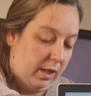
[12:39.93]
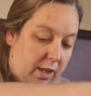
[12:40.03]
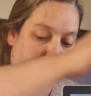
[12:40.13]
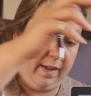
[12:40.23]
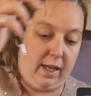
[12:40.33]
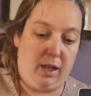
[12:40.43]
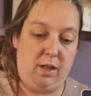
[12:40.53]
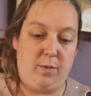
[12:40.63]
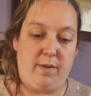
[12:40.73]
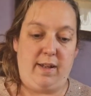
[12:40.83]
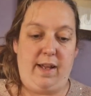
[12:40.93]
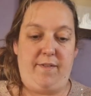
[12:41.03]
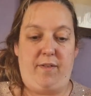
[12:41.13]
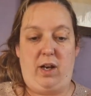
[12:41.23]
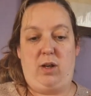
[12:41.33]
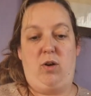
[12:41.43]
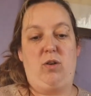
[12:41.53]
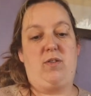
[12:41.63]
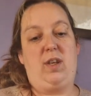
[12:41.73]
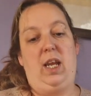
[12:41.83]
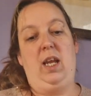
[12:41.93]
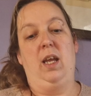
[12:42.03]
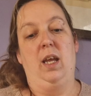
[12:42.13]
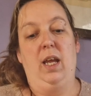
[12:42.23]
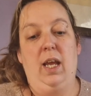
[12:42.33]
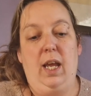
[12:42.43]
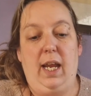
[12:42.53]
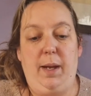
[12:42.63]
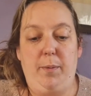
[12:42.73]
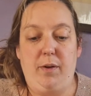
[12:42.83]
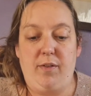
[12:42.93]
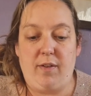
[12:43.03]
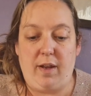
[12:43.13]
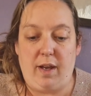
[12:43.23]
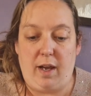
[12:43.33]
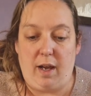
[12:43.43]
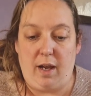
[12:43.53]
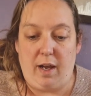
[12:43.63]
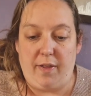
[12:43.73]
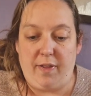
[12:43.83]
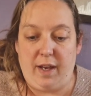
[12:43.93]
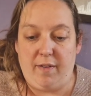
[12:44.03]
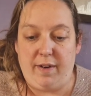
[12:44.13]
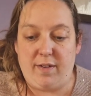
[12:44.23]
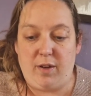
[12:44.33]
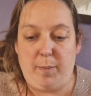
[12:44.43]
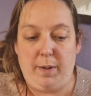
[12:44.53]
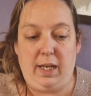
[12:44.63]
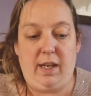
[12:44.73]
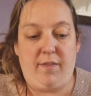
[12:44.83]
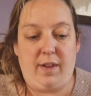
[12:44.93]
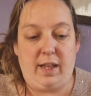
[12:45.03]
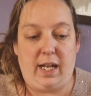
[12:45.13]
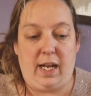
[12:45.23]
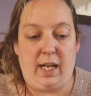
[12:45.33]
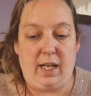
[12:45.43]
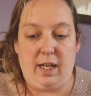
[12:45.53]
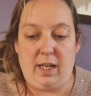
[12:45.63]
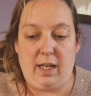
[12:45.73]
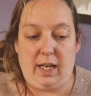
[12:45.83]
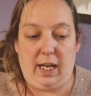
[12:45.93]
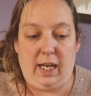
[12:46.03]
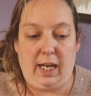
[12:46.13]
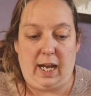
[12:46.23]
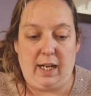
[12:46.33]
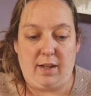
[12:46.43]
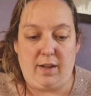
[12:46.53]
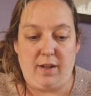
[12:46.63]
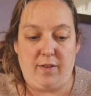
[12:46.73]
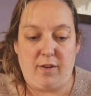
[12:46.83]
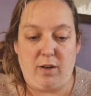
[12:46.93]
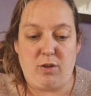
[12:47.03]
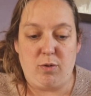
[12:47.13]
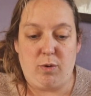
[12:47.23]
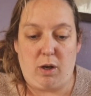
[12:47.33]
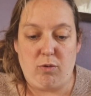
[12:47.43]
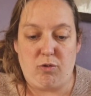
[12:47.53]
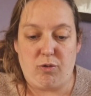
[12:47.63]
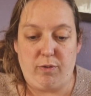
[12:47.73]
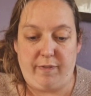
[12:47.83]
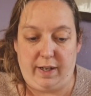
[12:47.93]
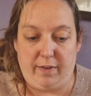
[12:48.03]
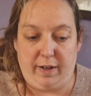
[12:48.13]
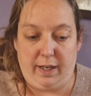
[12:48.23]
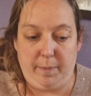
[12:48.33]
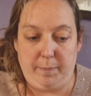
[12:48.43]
The second was Lev Vygotsky. He was a theorist who believed that he had the social cultural theory